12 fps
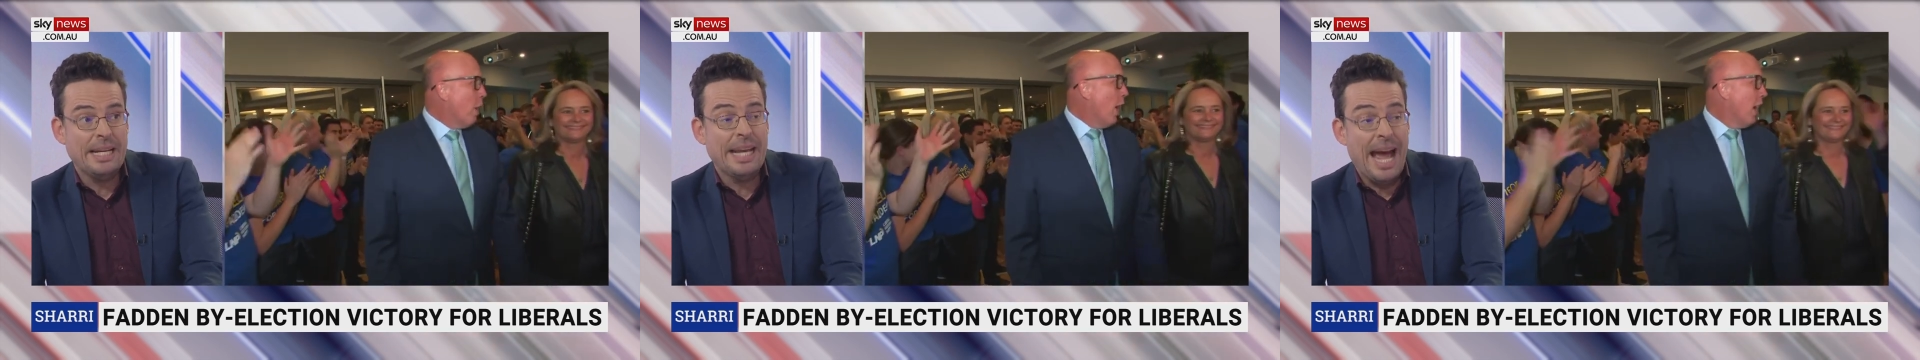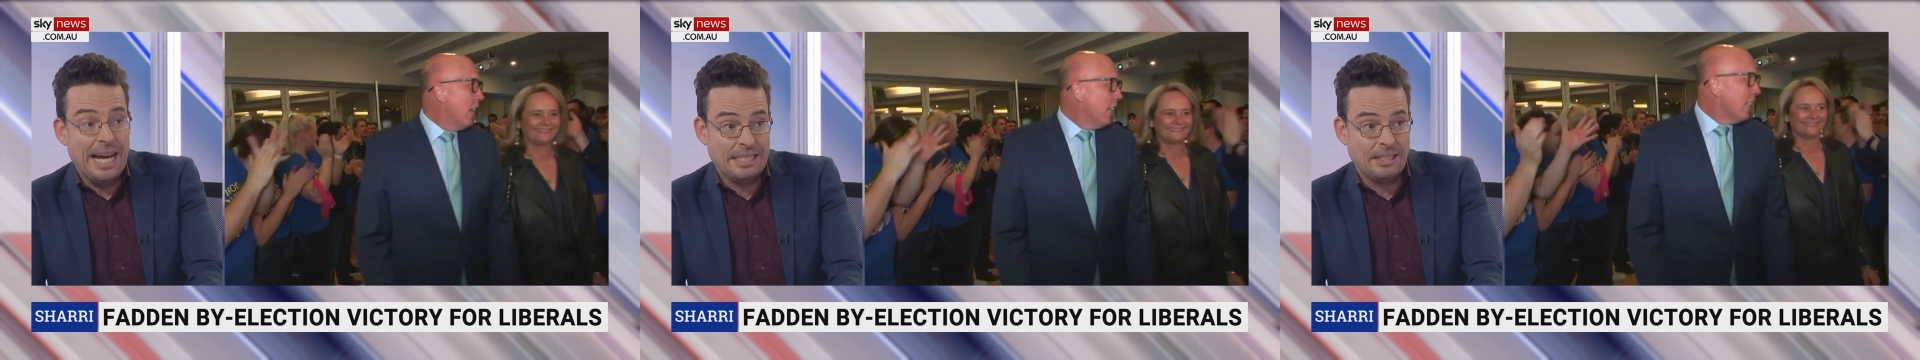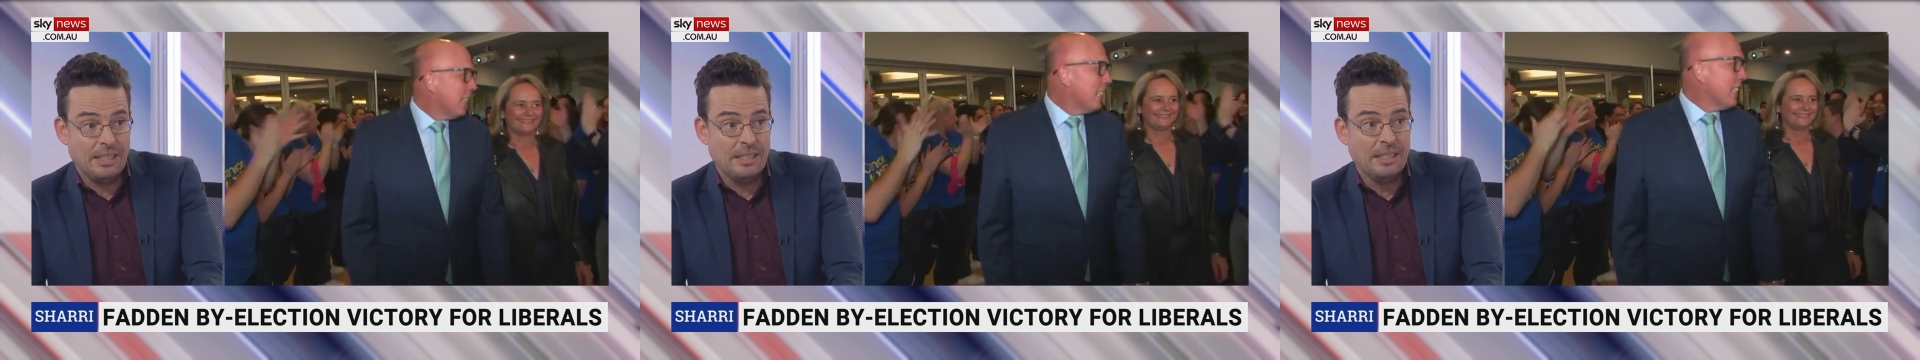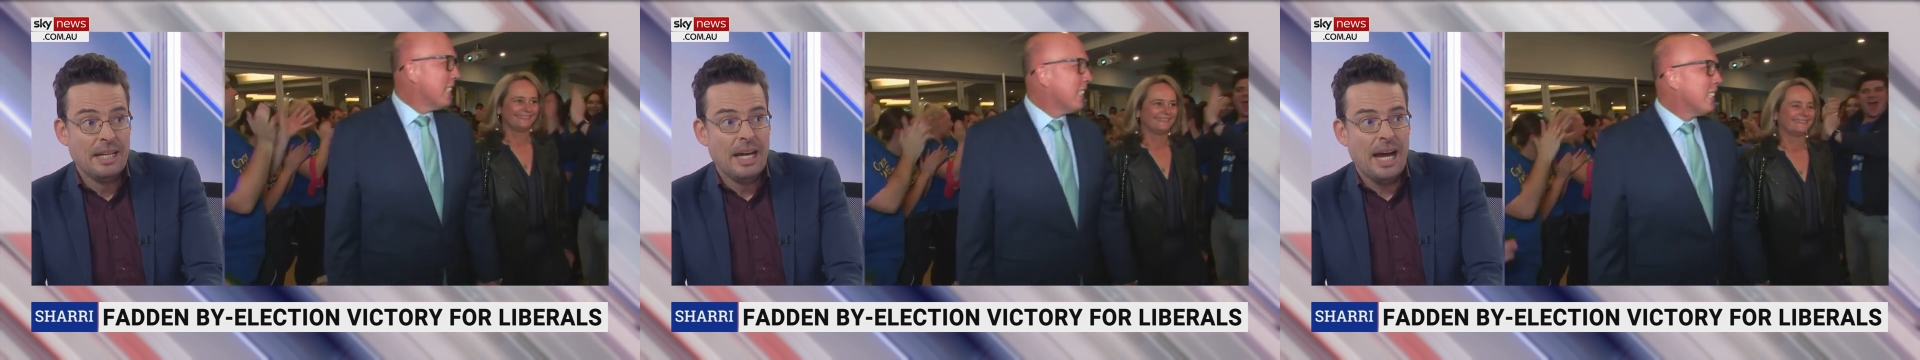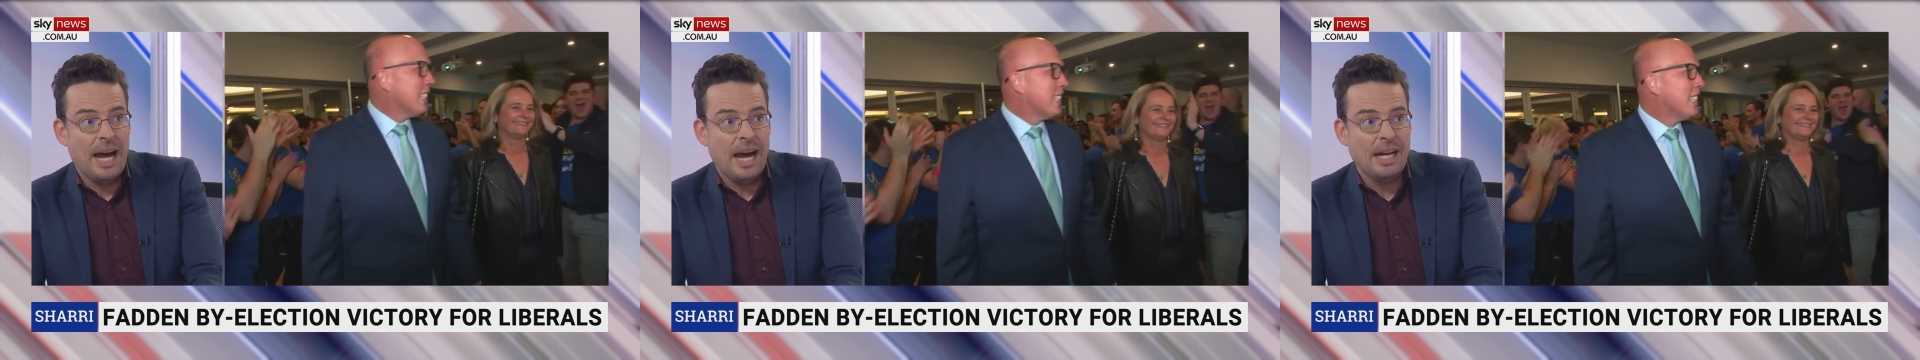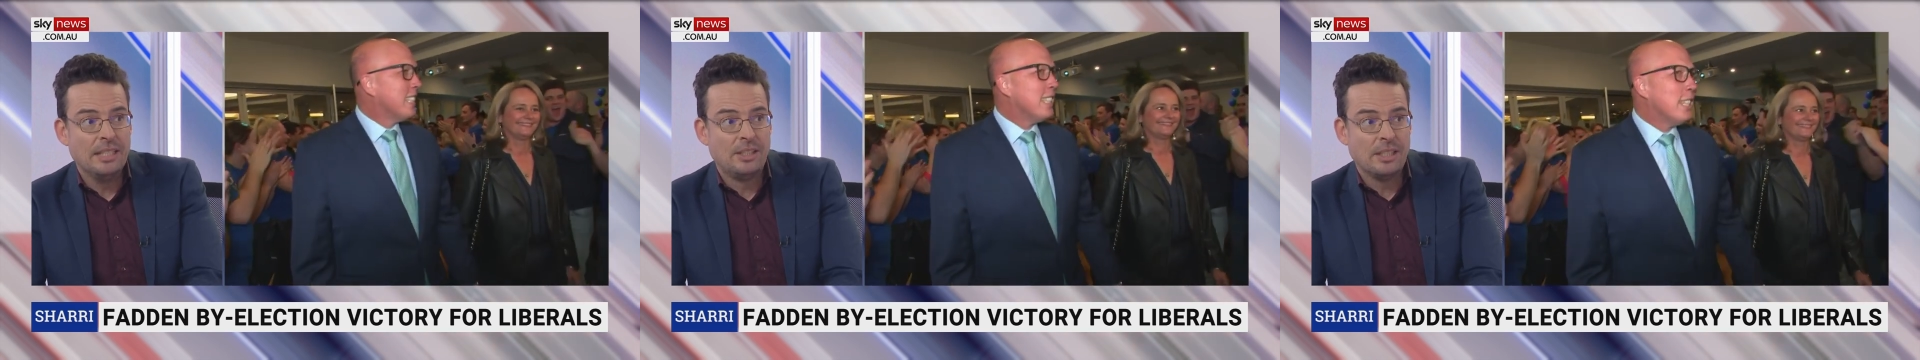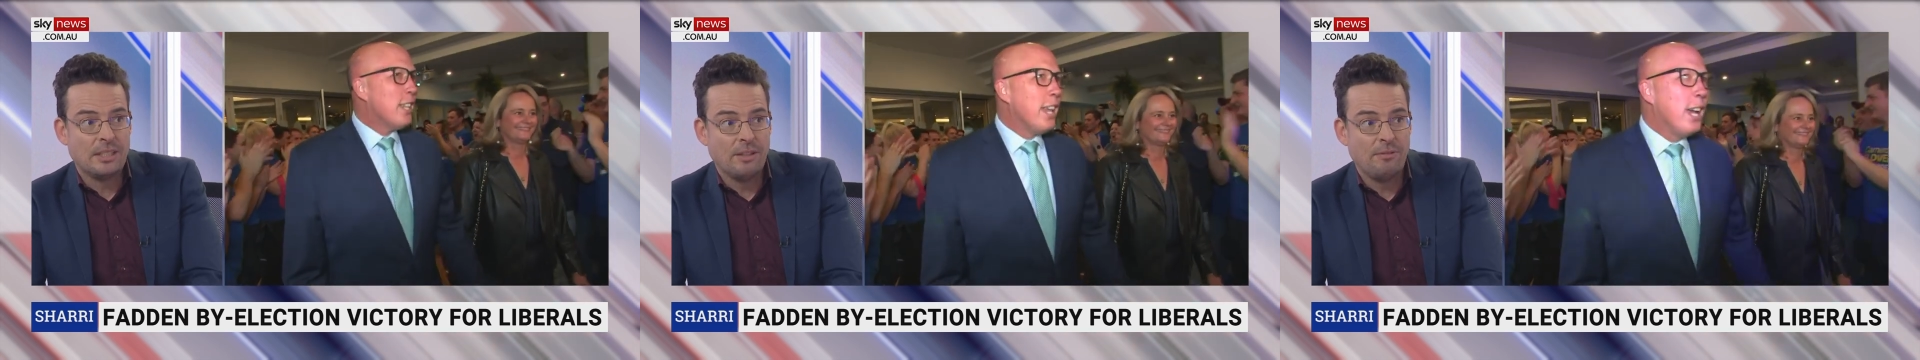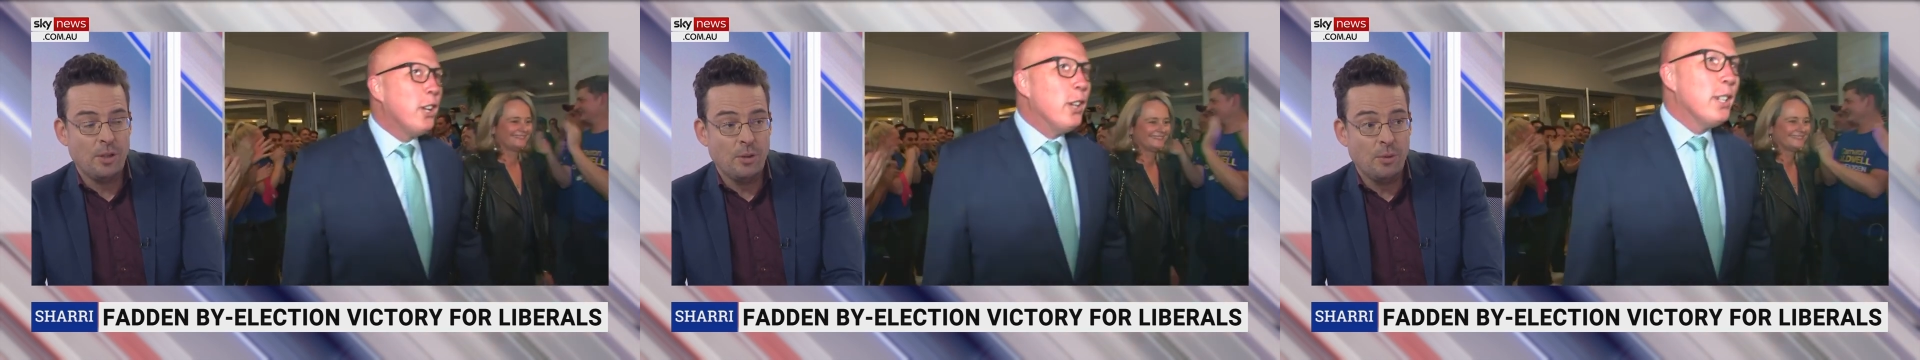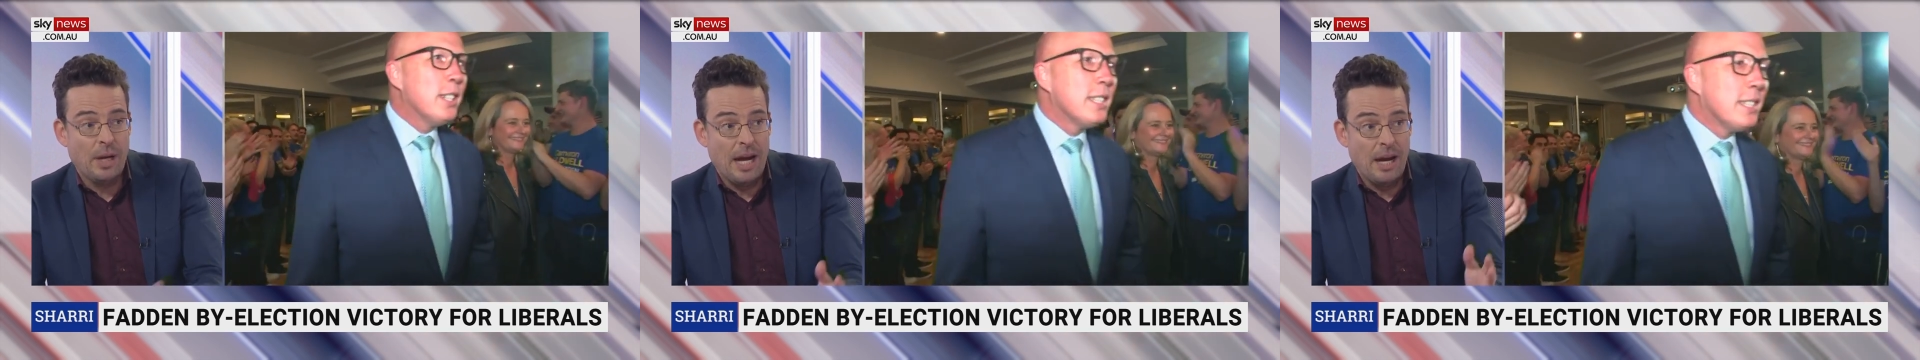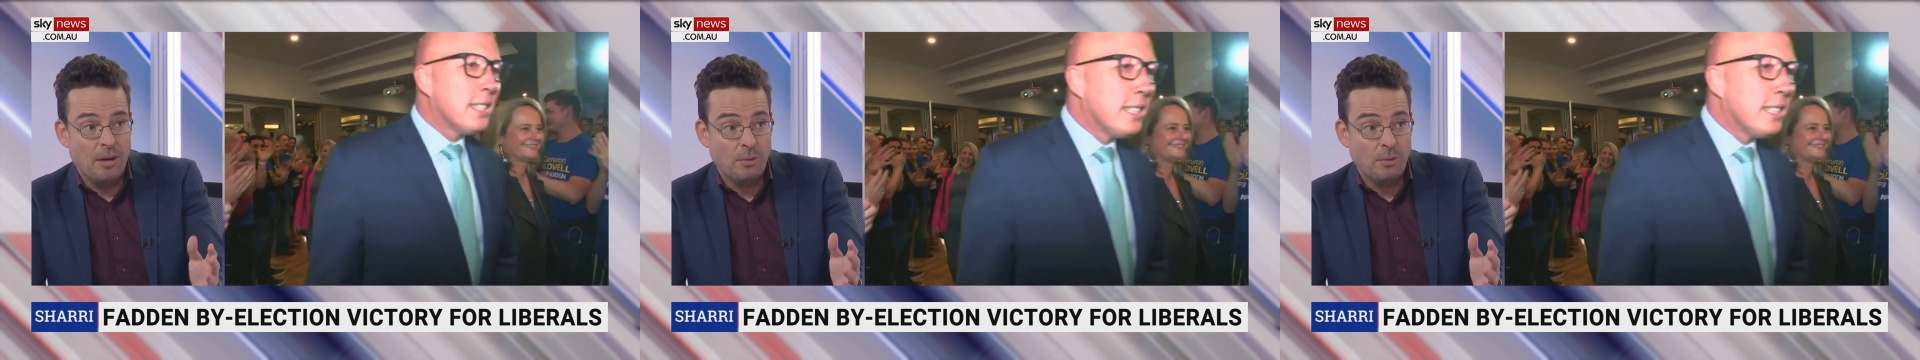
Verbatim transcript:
Speaker 1: in Aston uh, just a few uh,